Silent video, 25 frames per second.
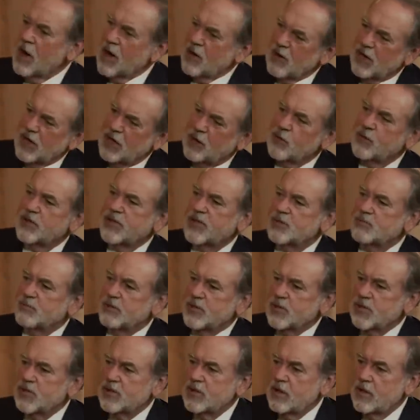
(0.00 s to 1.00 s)
Merry
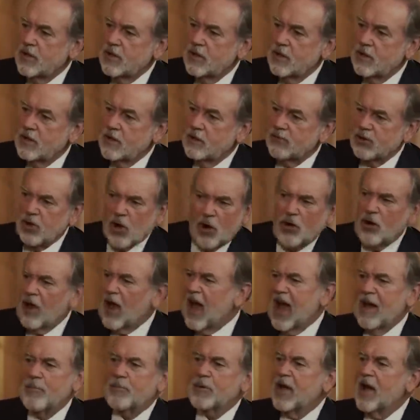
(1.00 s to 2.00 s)
Christmas. Right. It was all
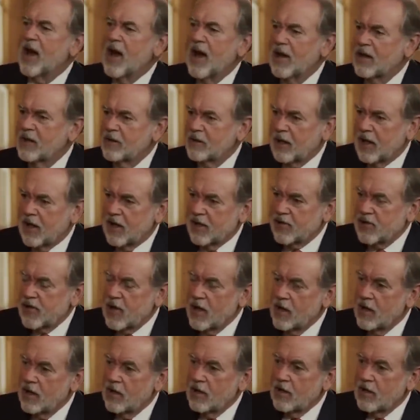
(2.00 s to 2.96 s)
happy holidays.